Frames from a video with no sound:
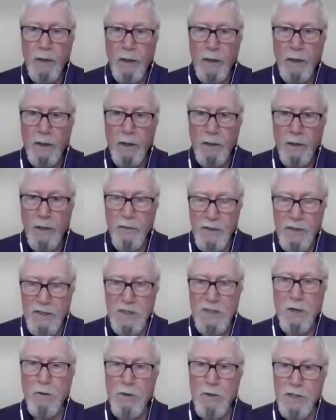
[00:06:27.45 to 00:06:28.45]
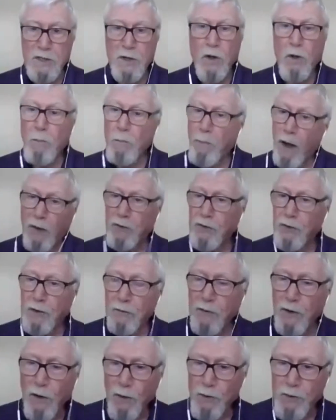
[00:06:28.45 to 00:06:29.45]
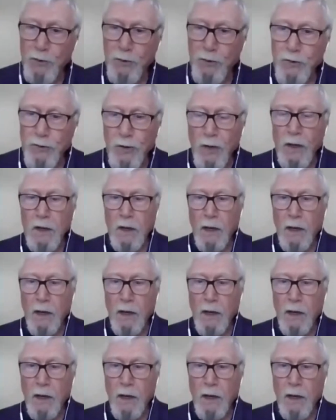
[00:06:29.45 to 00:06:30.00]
in the series called Positive Cultures.